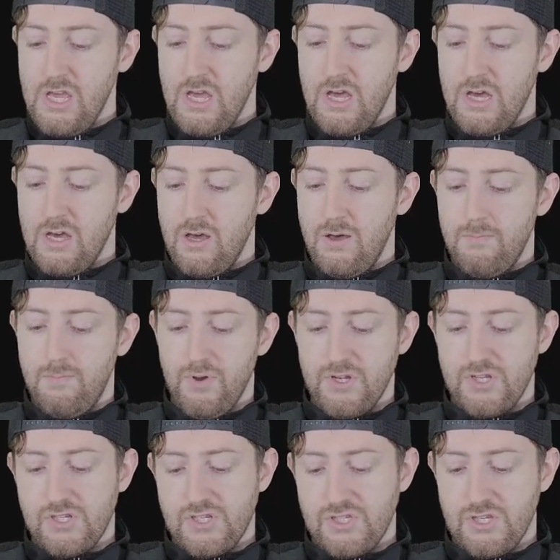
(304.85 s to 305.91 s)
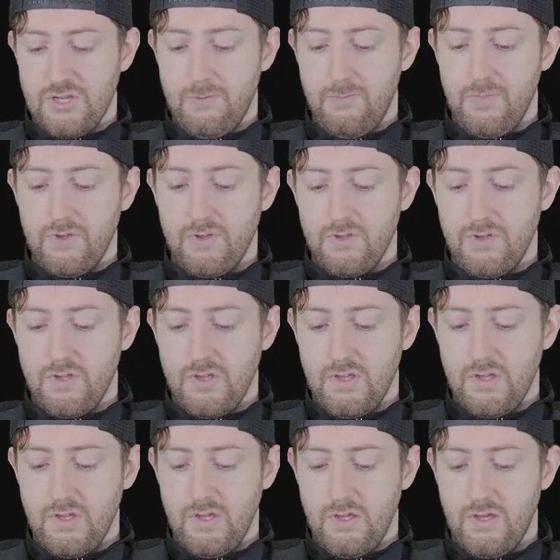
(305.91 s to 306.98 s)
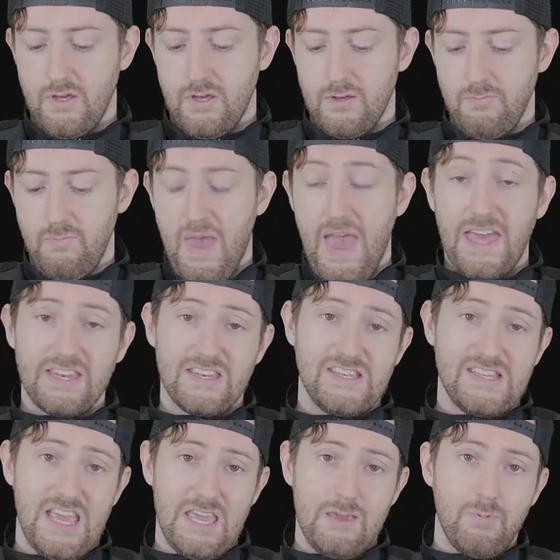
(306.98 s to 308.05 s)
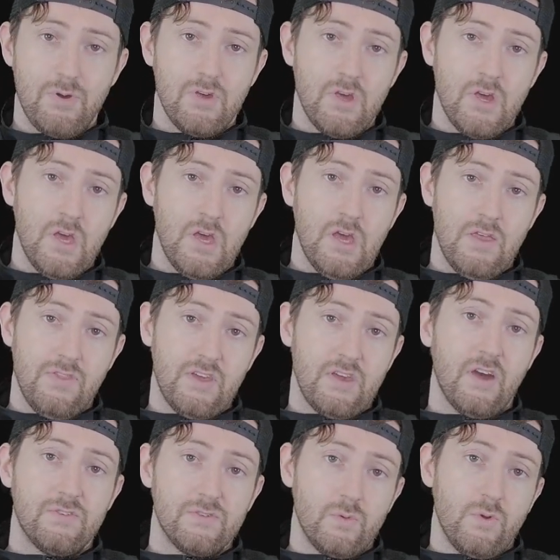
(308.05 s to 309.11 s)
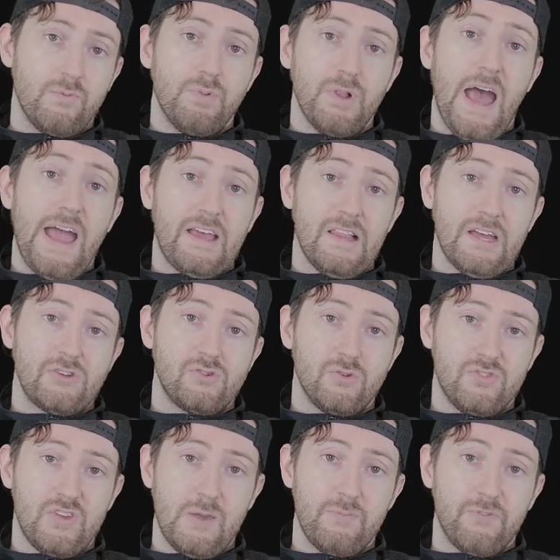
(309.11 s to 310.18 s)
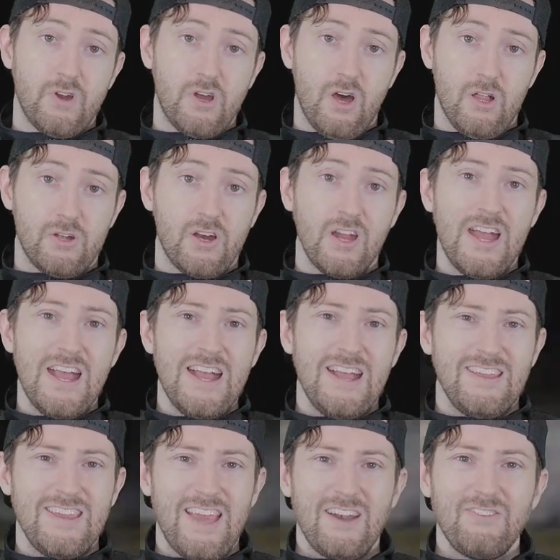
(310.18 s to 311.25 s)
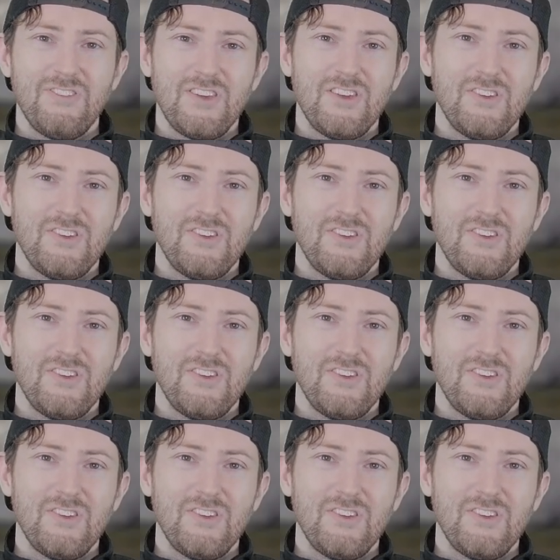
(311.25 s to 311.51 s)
but just some padded tape and then covered with black electrical tape for color. I don't think